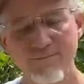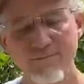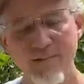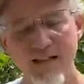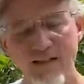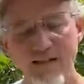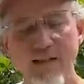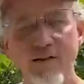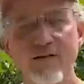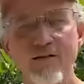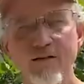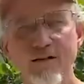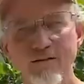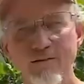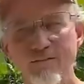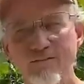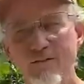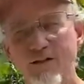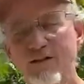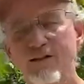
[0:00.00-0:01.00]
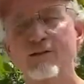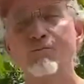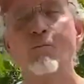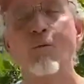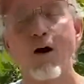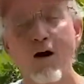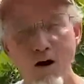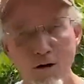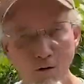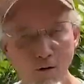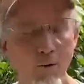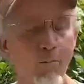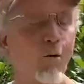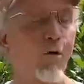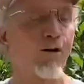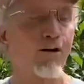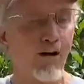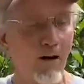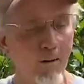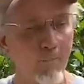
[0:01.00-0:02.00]
it's a smaller,
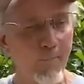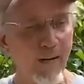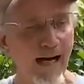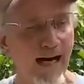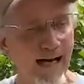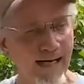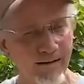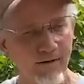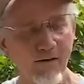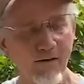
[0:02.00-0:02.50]
more compact